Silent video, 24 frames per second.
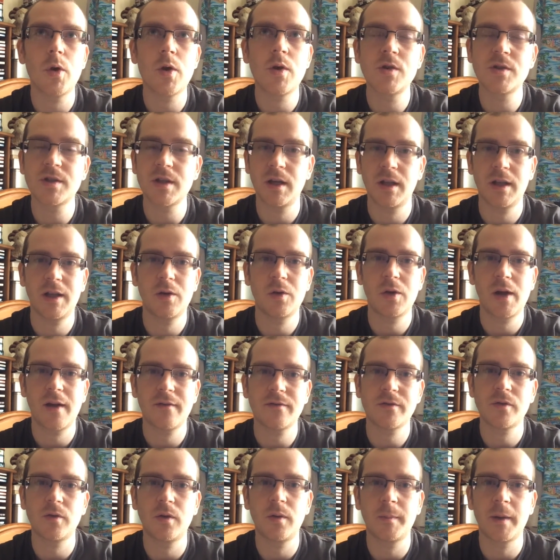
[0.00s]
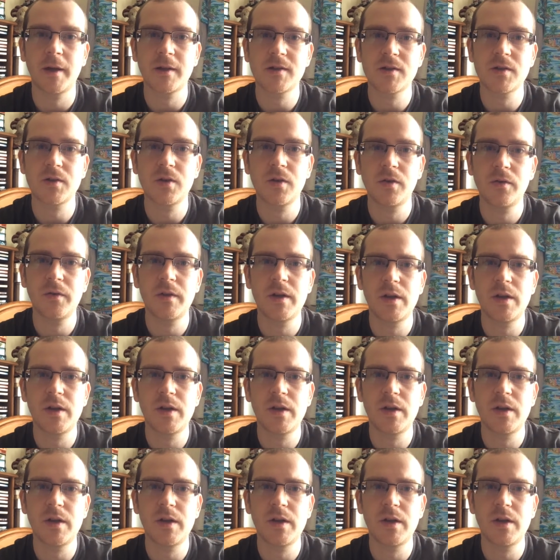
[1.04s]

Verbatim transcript: who's going to look after all my stuff,